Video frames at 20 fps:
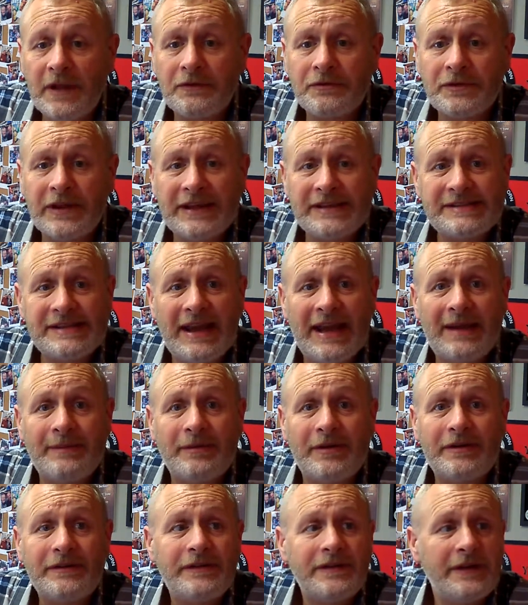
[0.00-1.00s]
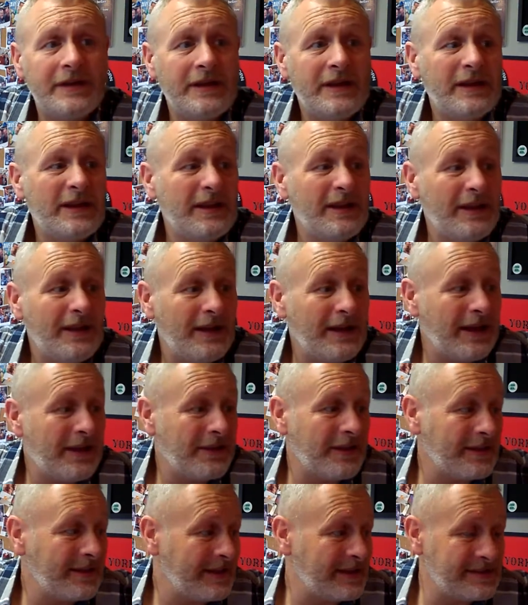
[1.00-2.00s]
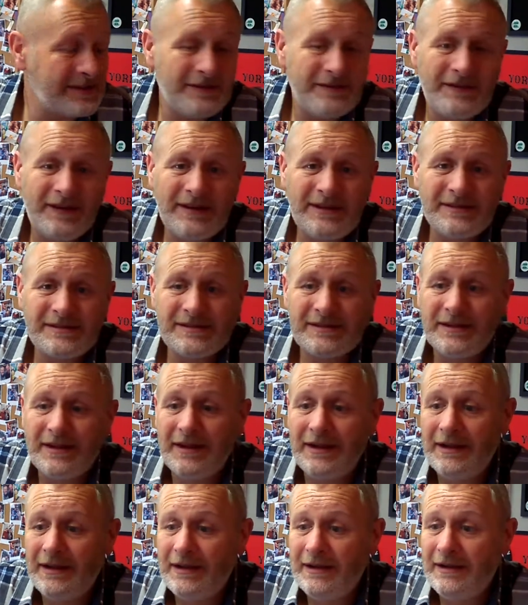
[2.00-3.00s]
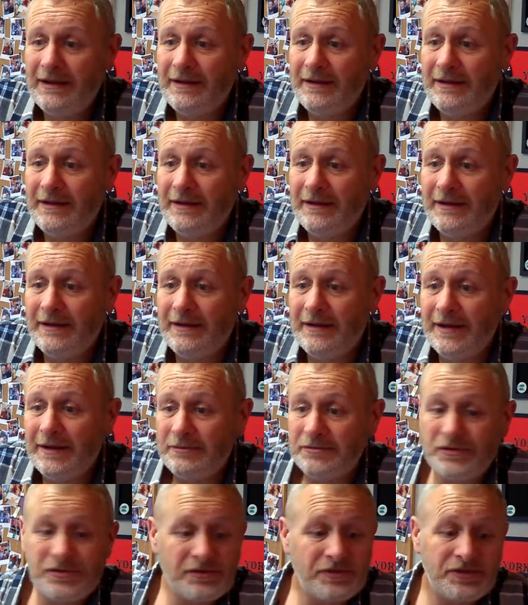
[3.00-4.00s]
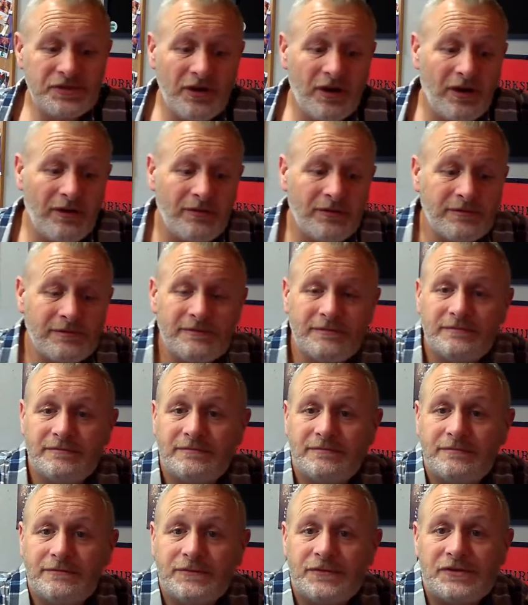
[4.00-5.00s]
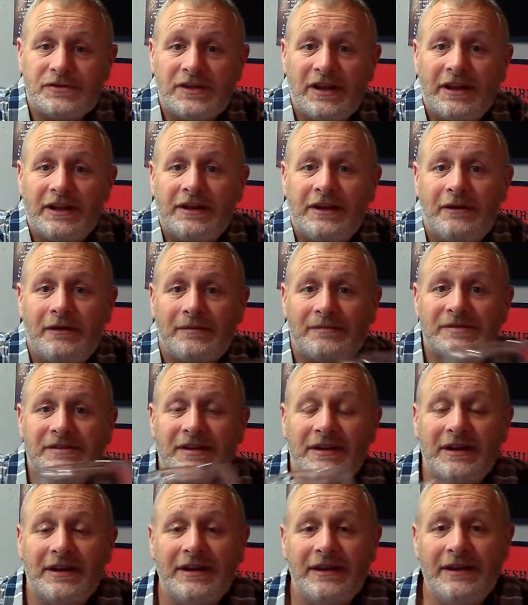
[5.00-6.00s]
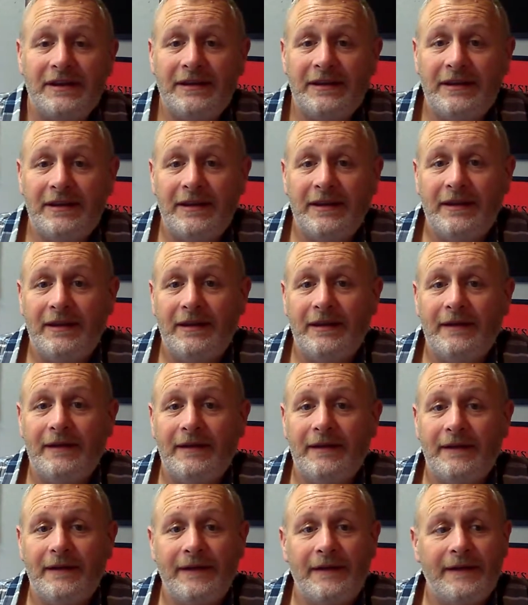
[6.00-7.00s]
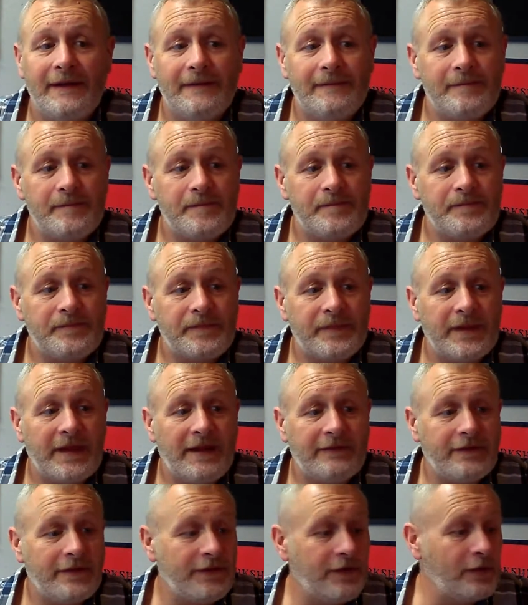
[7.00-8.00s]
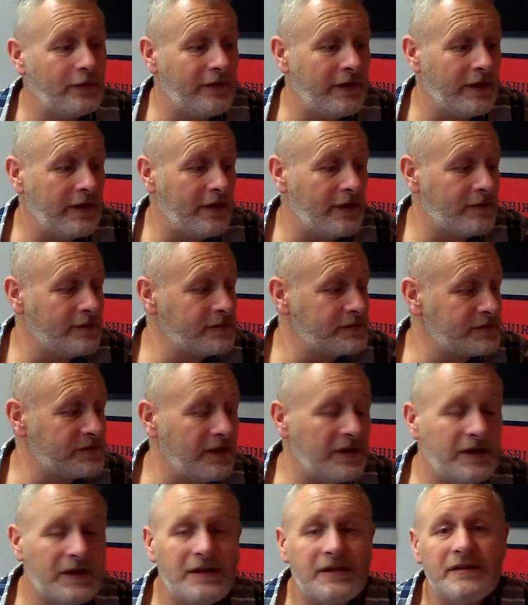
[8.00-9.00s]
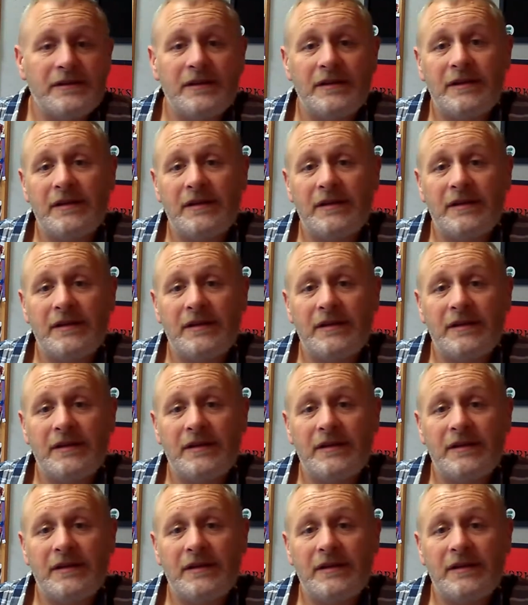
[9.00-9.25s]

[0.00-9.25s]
Couldn't get time off. And I think that's it, fellas. Uh, it was just a short one. Just to let you know I'm still here. Uh, I have a few videos that are